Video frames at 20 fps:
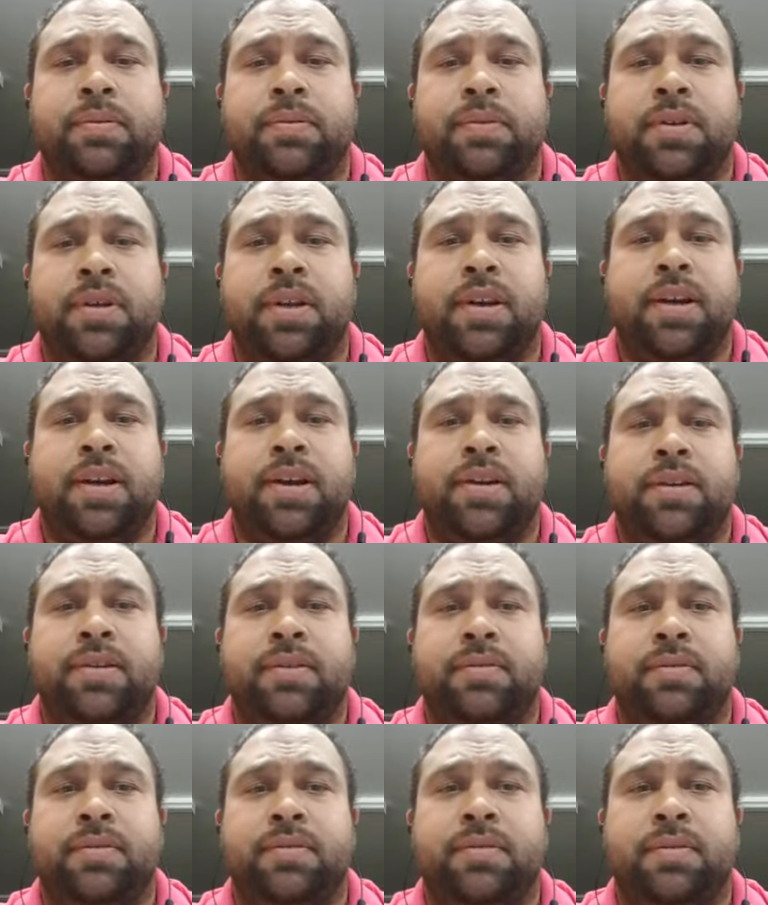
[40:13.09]
You know,
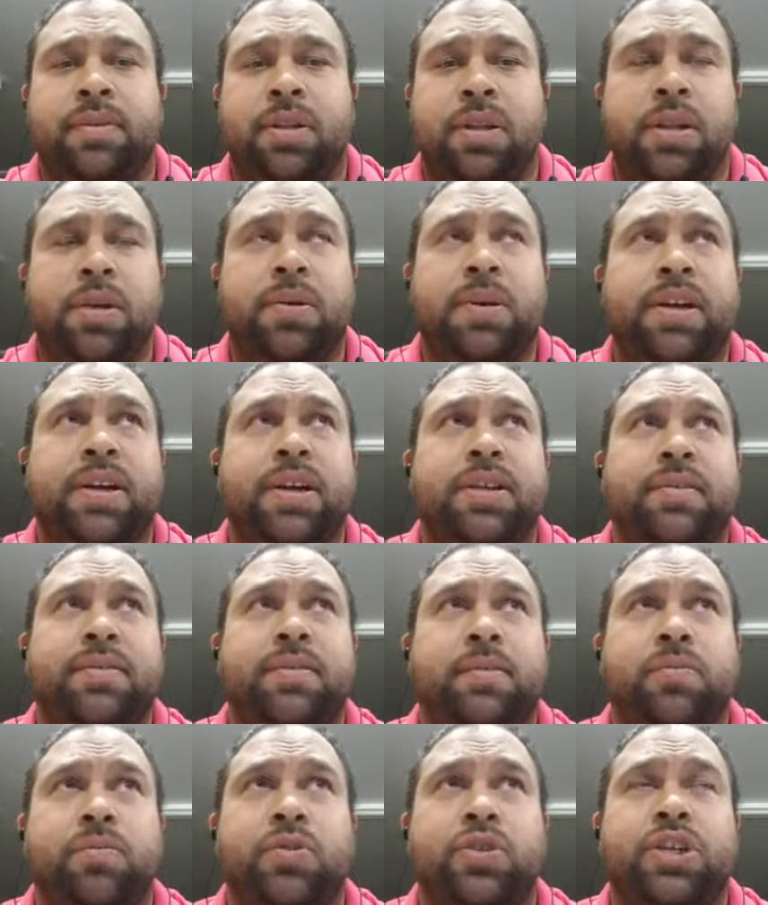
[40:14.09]
look at
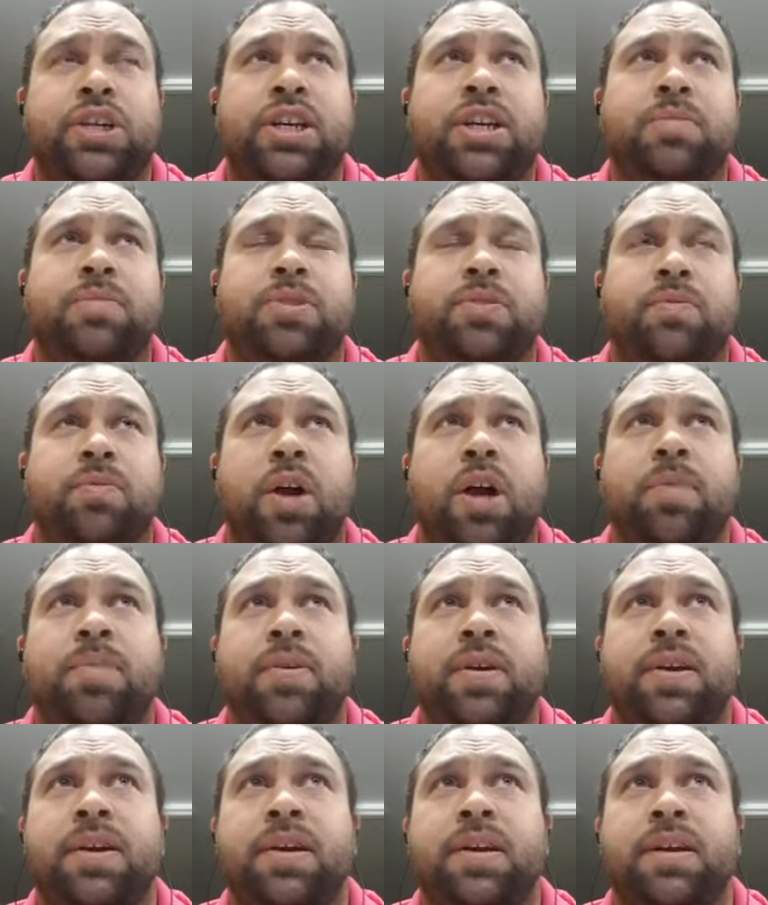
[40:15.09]
Jeeps
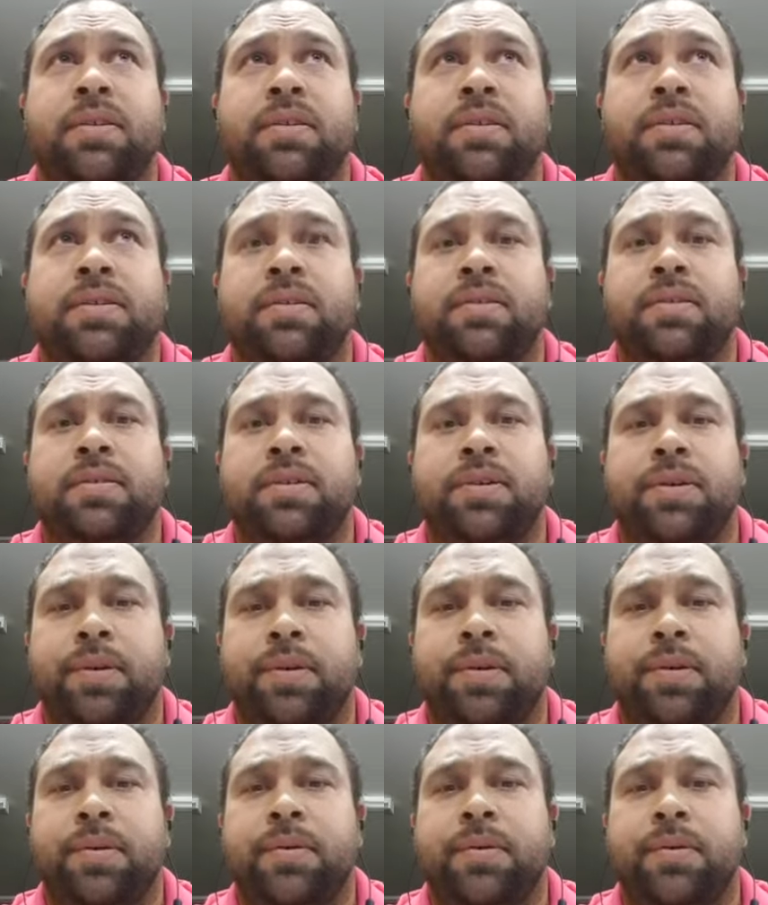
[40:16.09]
Rugby,
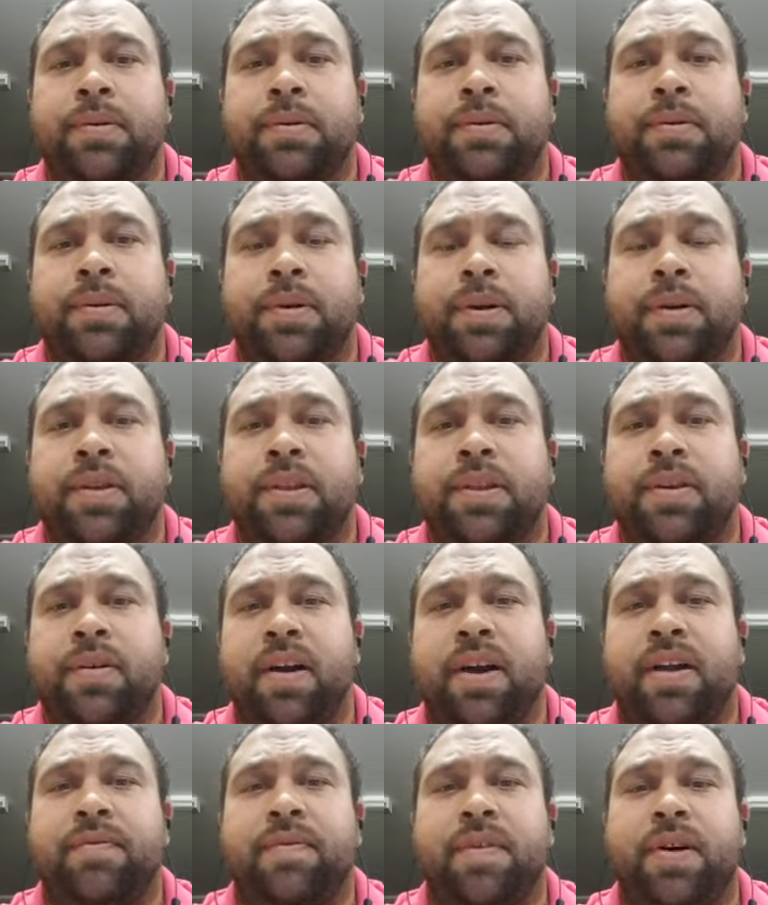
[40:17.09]
who are in the
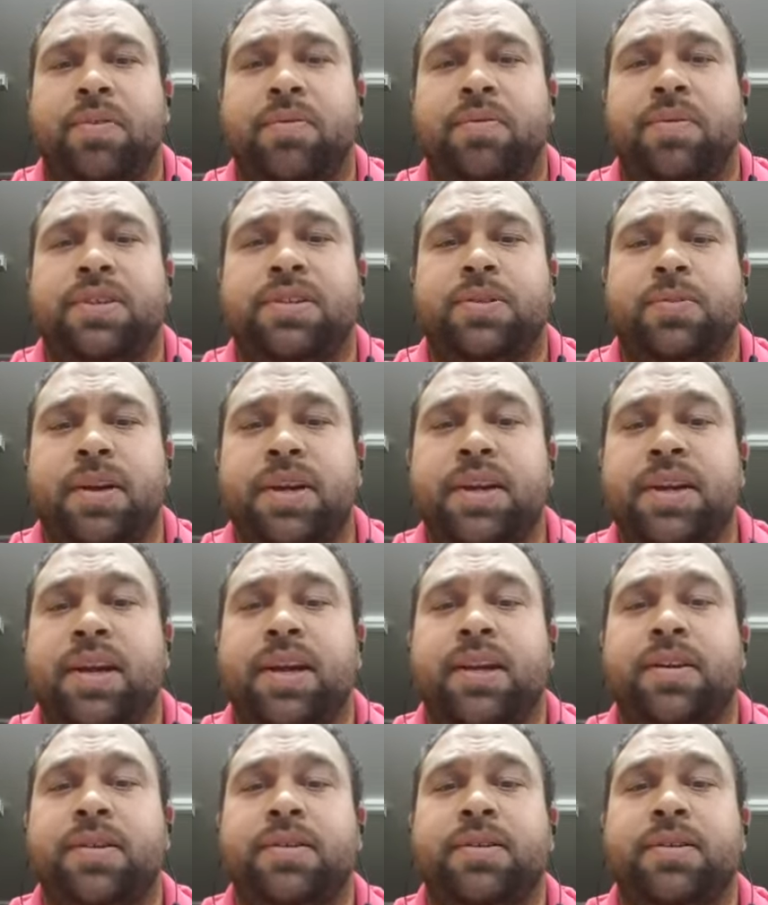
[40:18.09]
grand final this weekend.